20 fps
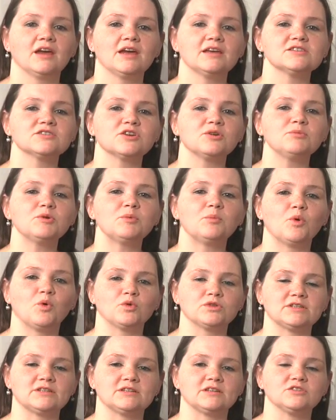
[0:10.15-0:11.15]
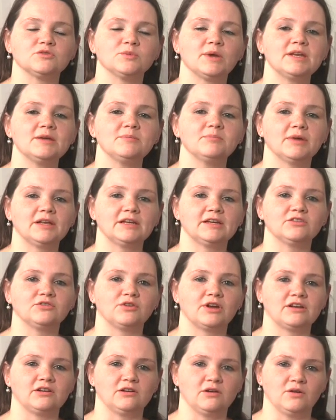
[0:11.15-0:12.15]
Eskom reported a 20 billion
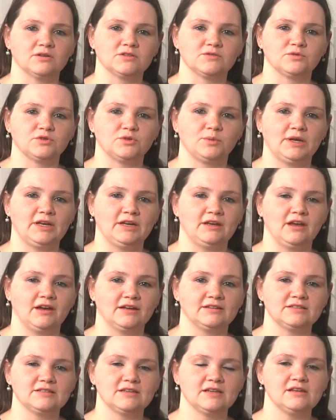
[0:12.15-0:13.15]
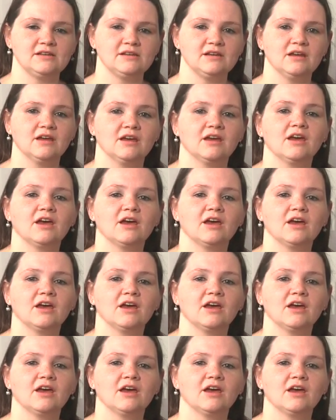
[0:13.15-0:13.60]
rand loss for 2019